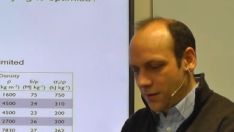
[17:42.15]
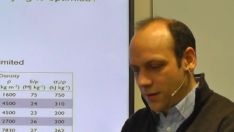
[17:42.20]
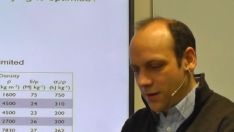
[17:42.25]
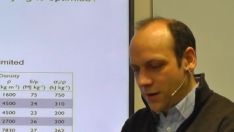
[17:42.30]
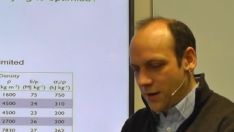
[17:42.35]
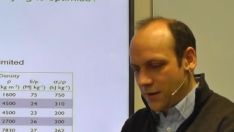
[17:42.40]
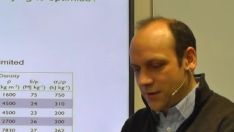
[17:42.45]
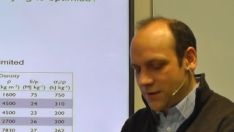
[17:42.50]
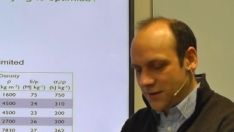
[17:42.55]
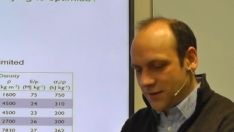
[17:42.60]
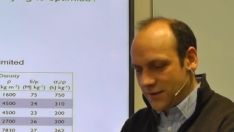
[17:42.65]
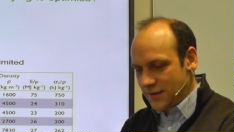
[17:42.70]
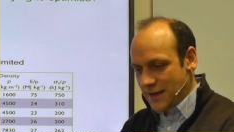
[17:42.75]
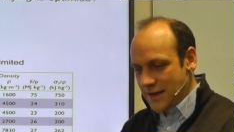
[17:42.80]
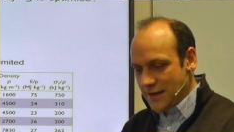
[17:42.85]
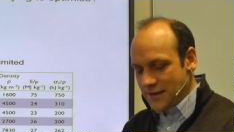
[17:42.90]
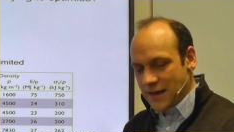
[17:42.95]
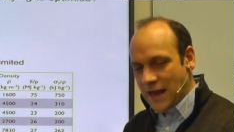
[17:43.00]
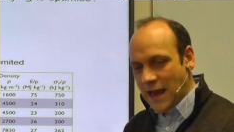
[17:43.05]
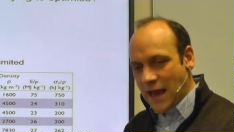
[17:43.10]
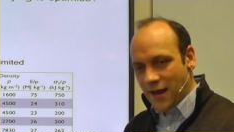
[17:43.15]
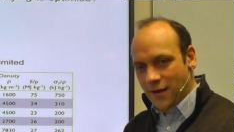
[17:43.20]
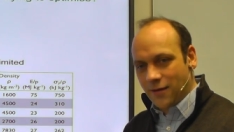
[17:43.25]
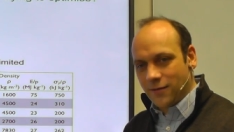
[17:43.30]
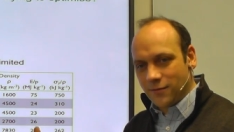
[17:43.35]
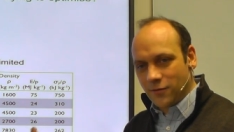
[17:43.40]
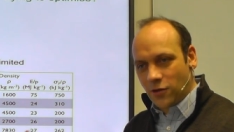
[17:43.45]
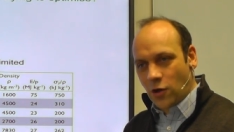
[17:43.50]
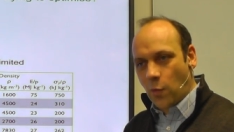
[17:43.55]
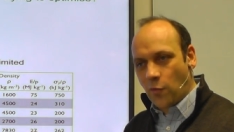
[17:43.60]
uh, to sit at
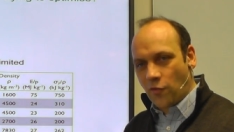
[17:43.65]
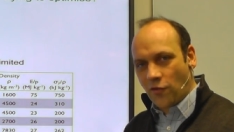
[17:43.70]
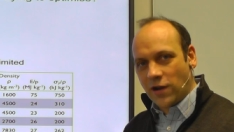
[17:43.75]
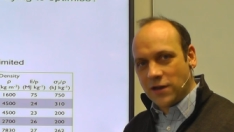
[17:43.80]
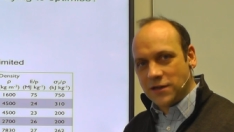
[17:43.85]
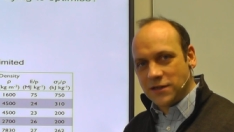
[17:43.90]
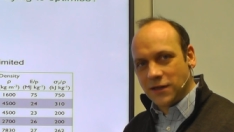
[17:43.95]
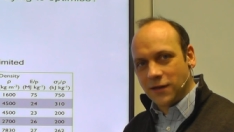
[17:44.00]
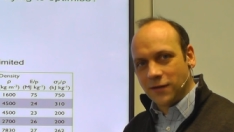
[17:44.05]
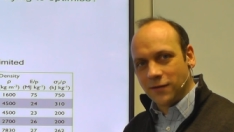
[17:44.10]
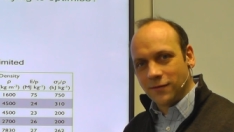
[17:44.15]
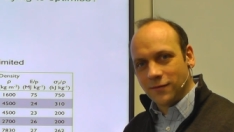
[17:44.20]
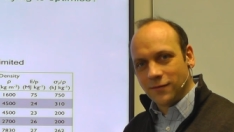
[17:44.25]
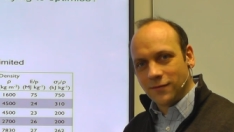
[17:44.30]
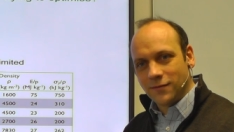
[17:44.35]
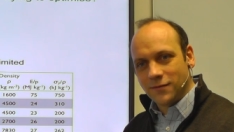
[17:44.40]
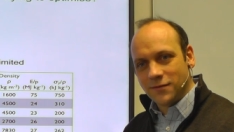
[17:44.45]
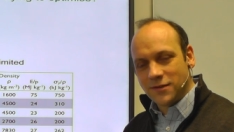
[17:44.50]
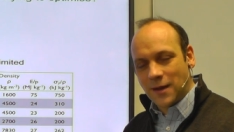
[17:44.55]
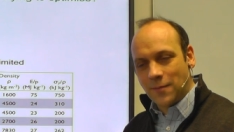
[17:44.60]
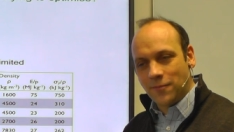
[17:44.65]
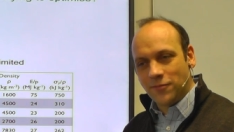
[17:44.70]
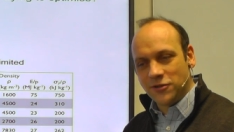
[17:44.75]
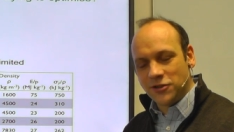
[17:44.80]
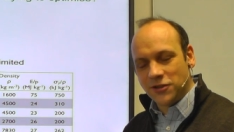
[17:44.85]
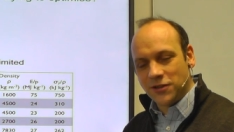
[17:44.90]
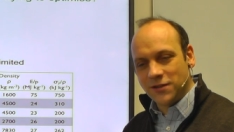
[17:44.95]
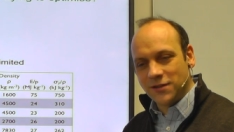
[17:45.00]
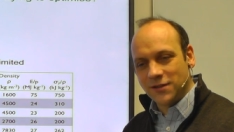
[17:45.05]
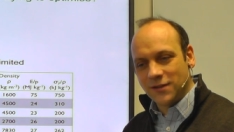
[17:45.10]
operating
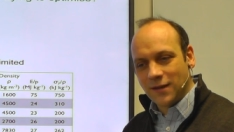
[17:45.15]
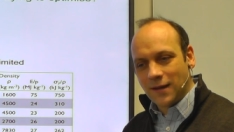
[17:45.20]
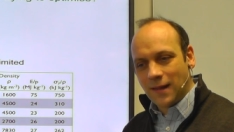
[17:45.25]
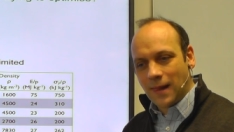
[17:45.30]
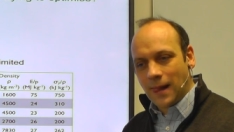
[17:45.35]
temperatures.